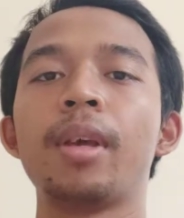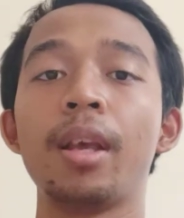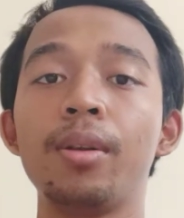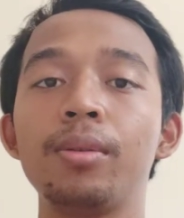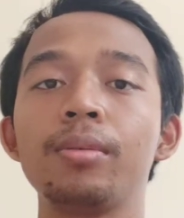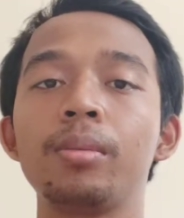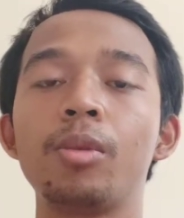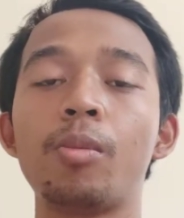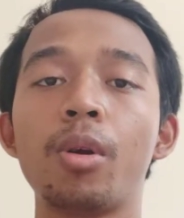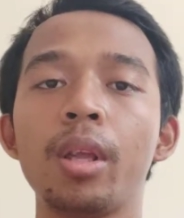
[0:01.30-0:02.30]
Hello,
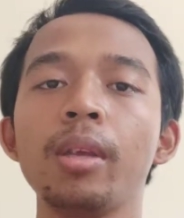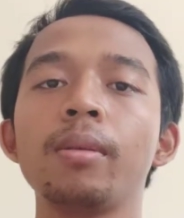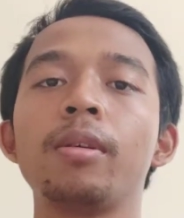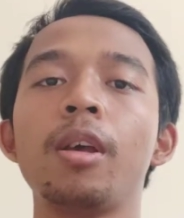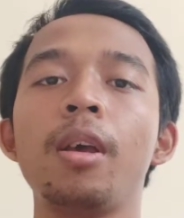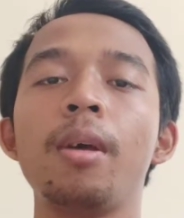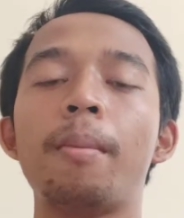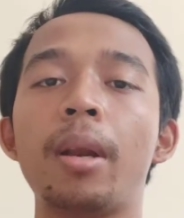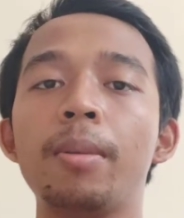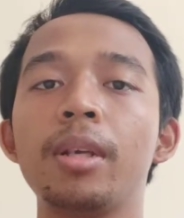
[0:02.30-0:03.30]
good morning.
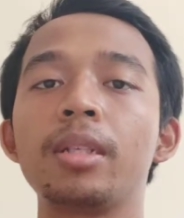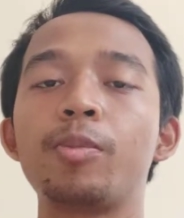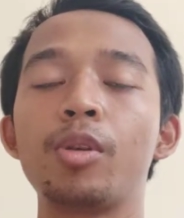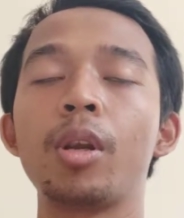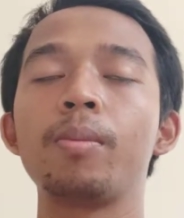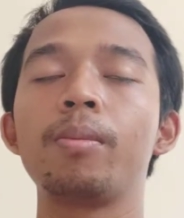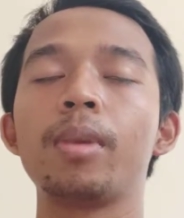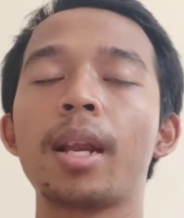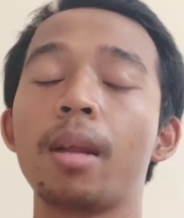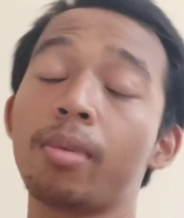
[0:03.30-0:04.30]
My name is
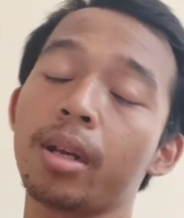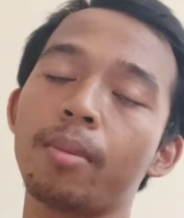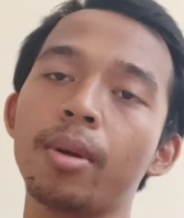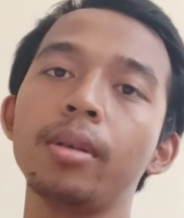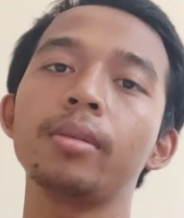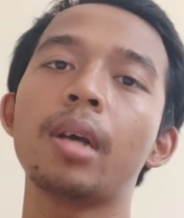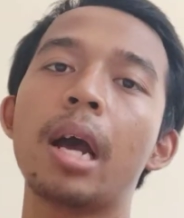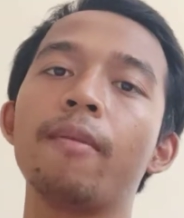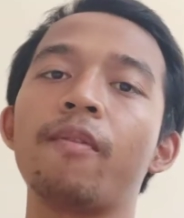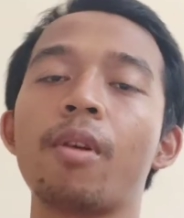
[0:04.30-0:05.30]
Pratama.
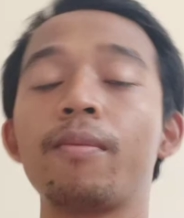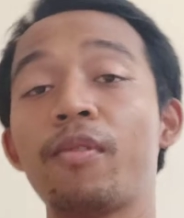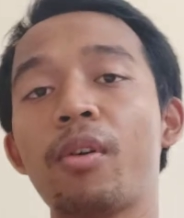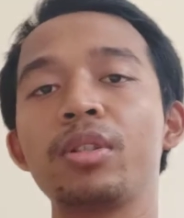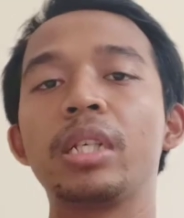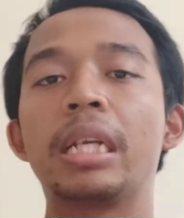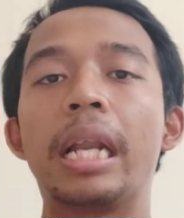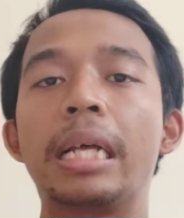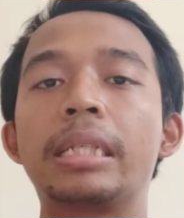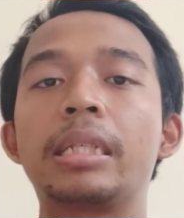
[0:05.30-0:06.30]
I'm from 4C
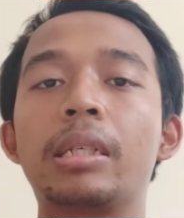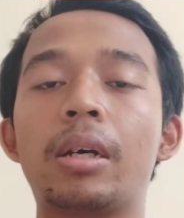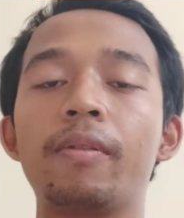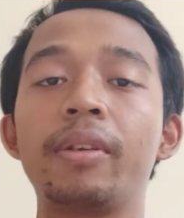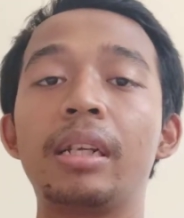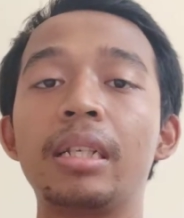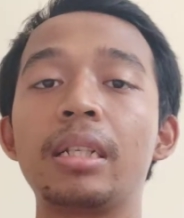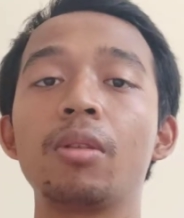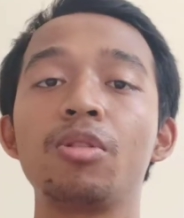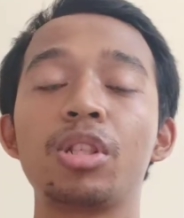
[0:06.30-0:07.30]
class of
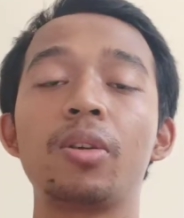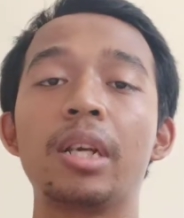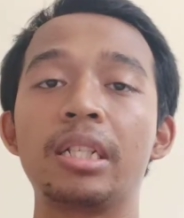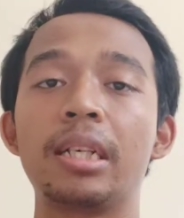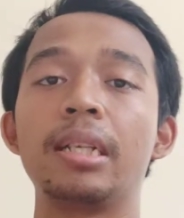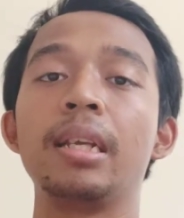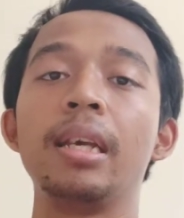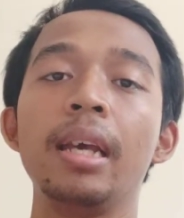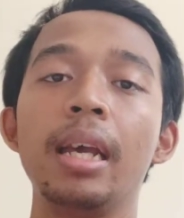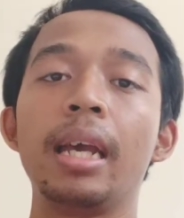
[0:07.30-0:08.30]
English Language Education.
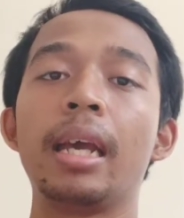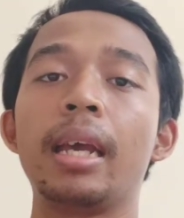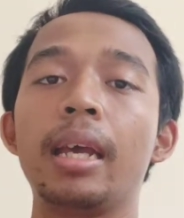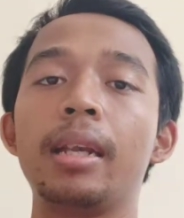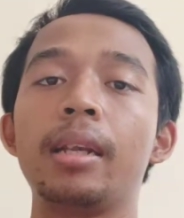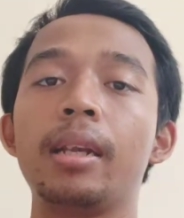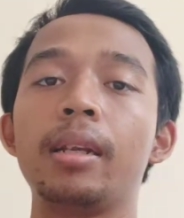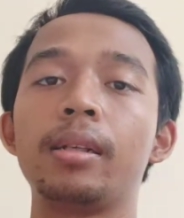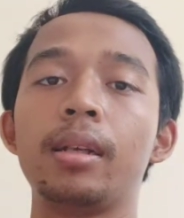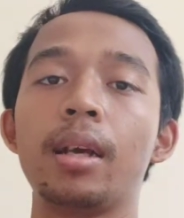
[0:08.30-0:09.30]
And
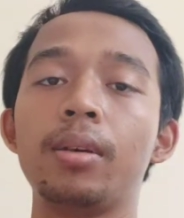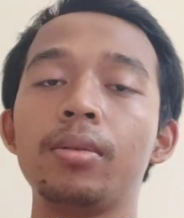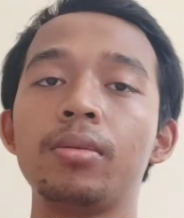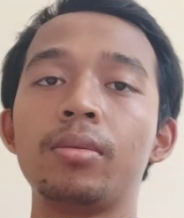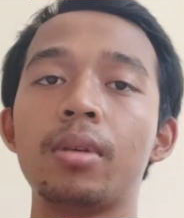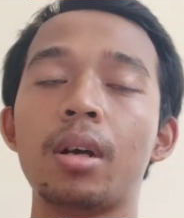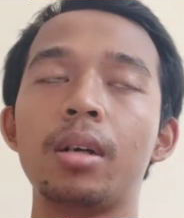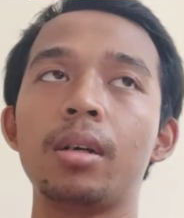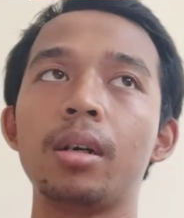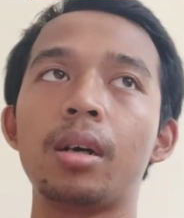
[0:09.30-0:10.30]
now
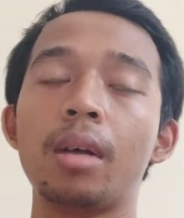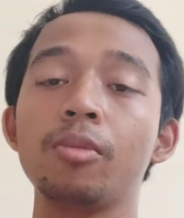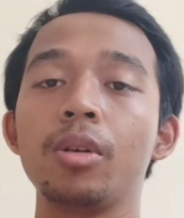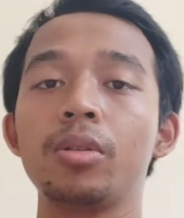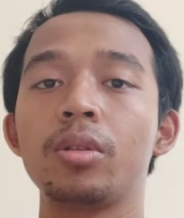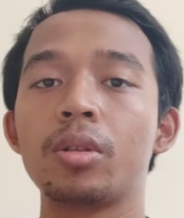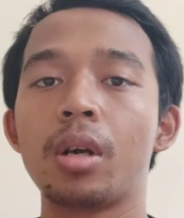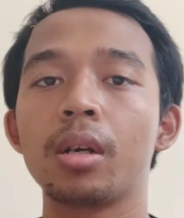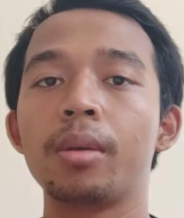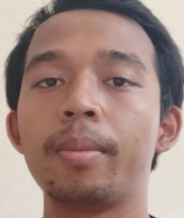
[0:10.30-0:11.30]
I'm going to
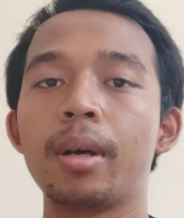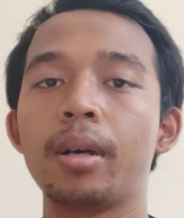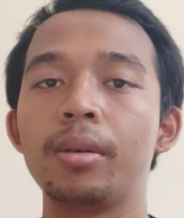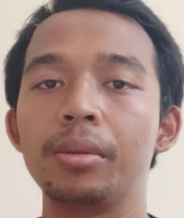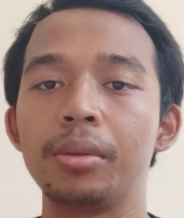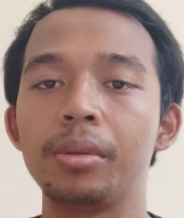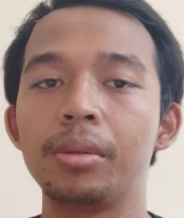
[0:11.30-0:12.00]
talk about